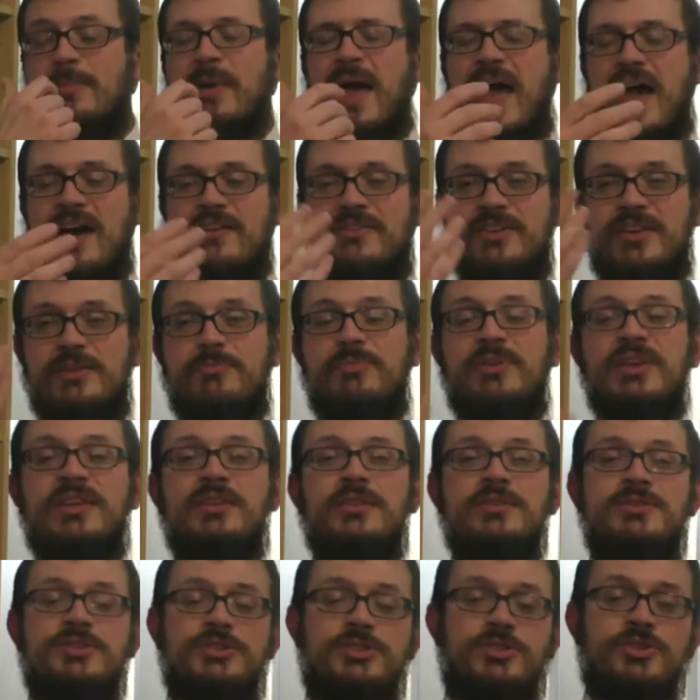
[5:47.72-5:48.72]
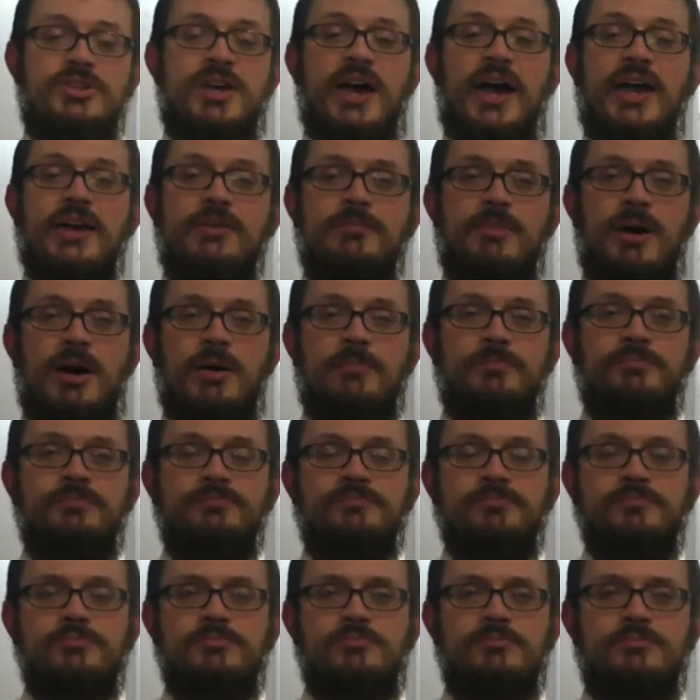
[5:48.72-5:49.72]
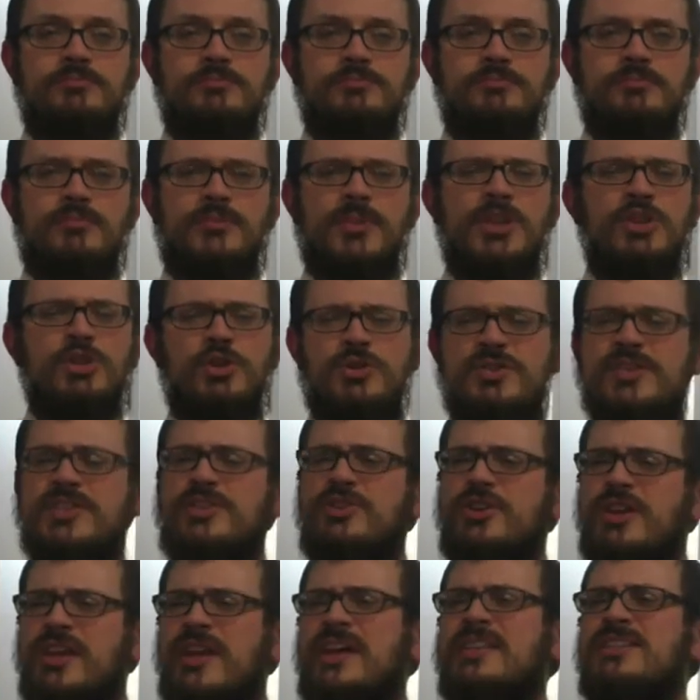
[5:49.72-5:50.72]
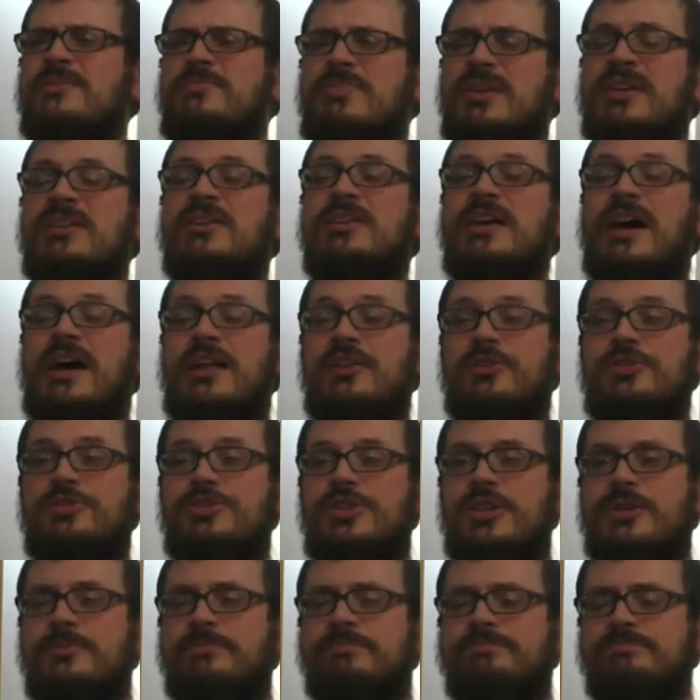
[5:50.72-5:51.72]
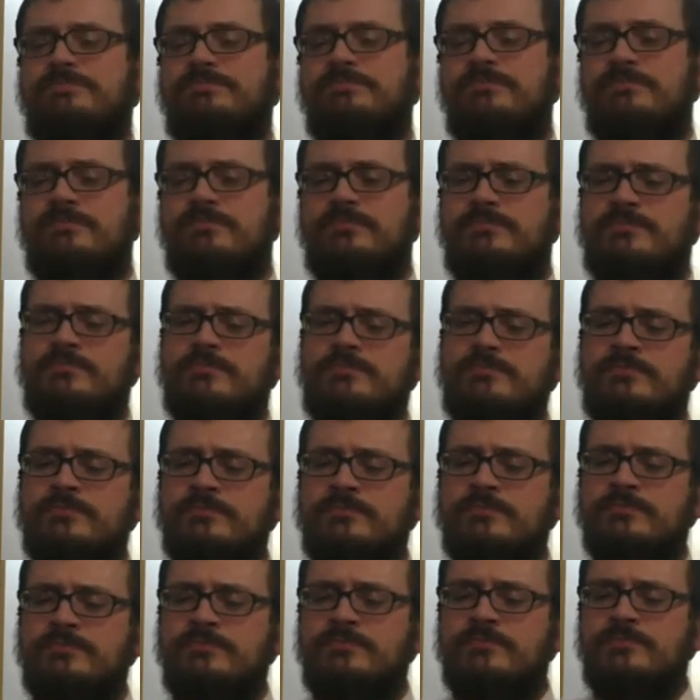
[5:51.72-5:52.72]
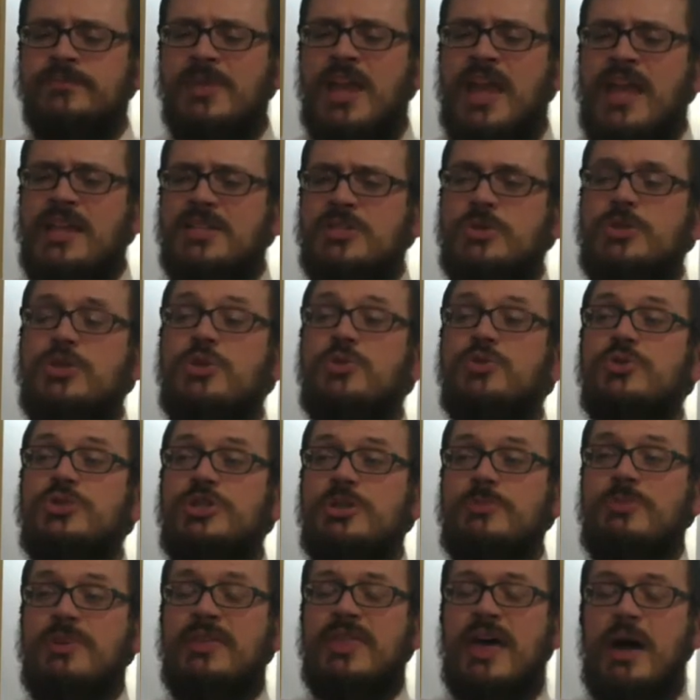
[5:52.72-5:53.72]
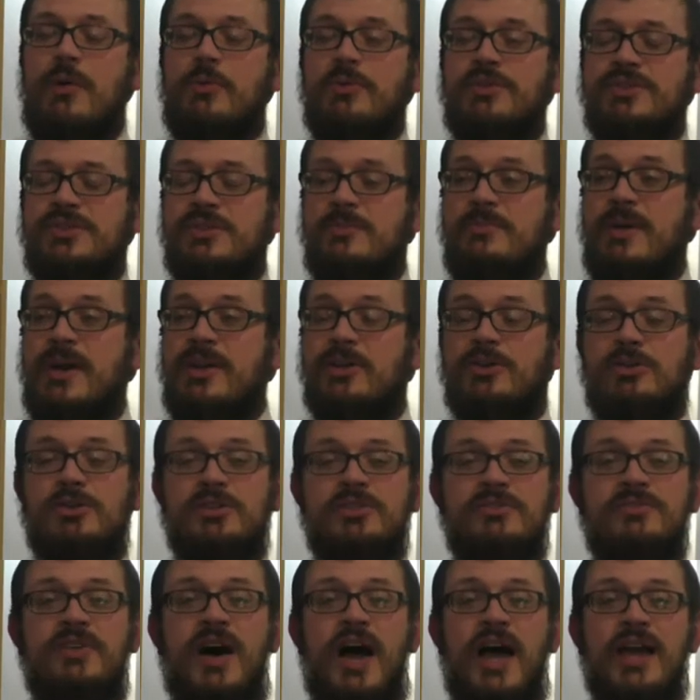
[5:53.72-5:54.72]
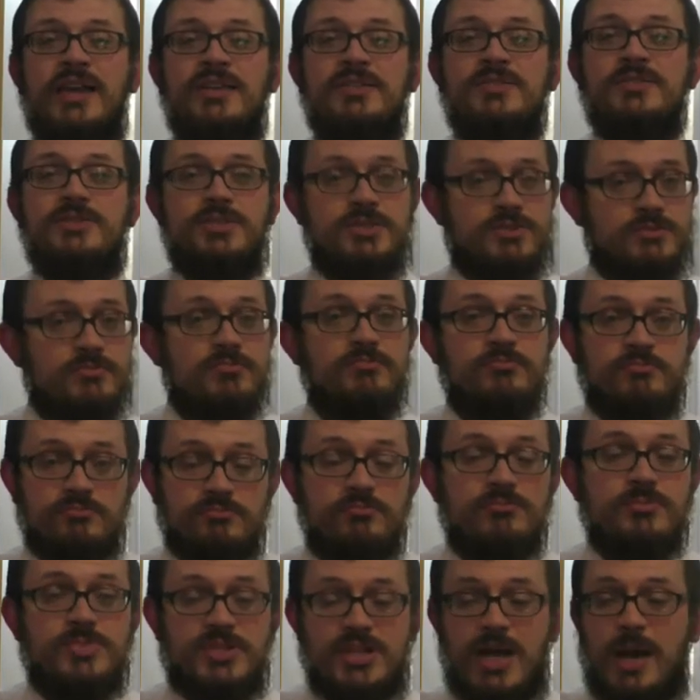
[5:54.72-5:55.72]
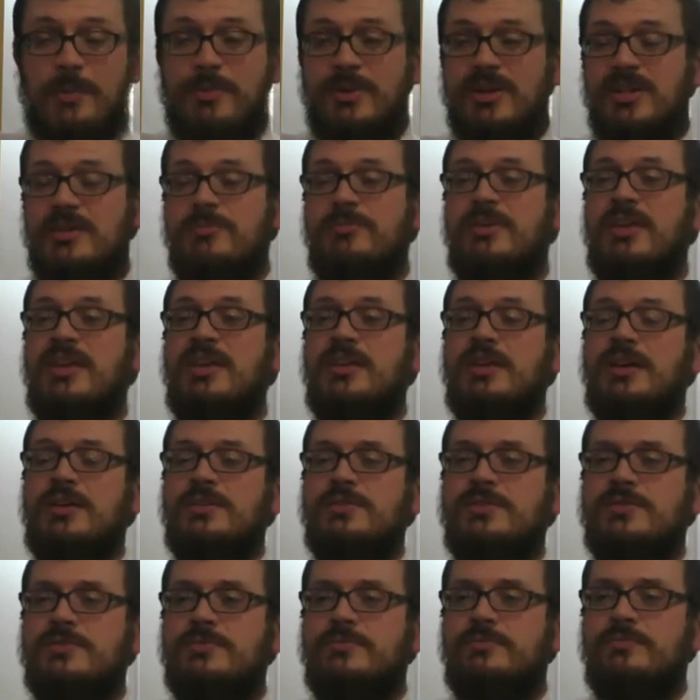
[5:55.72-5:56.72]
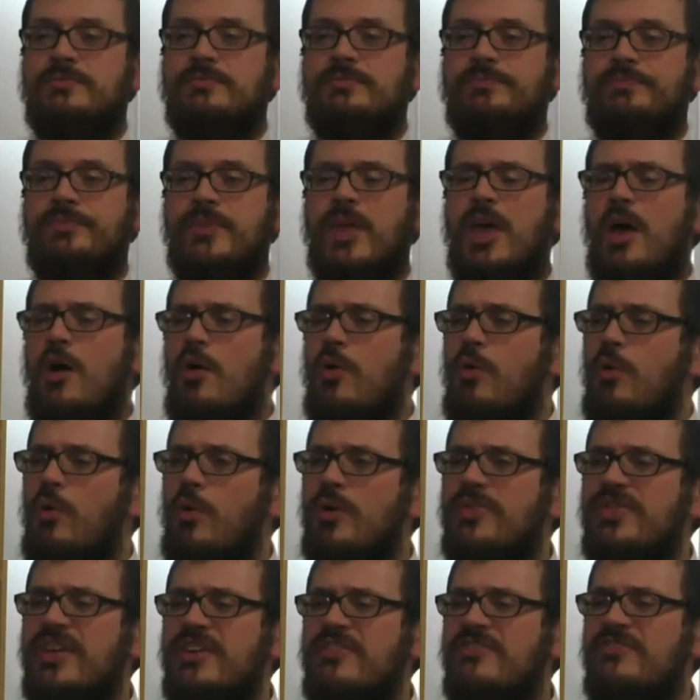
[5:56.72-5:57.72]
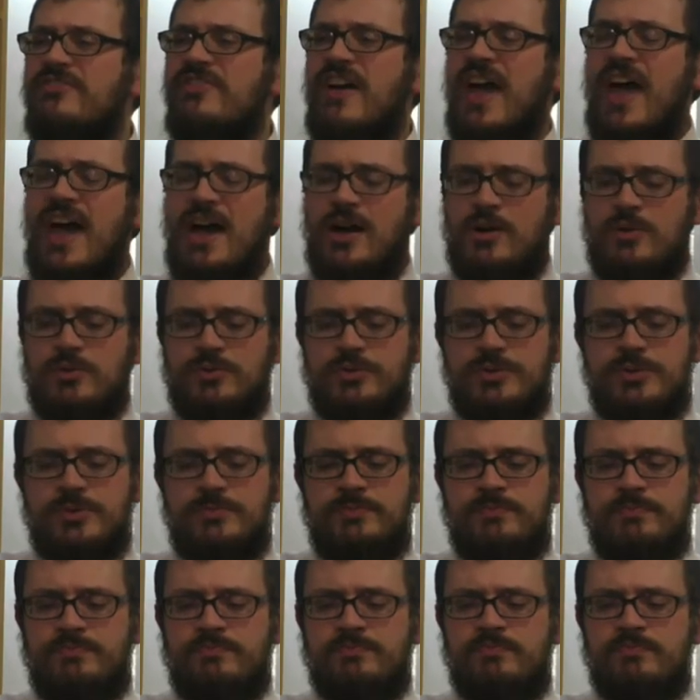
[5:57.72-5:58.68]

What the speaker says: having peanuts in your diet, mom. It looks like your kid has a peanut allergy. So it used to be that was the medical advice. Stop eating peanuts. Well, what they found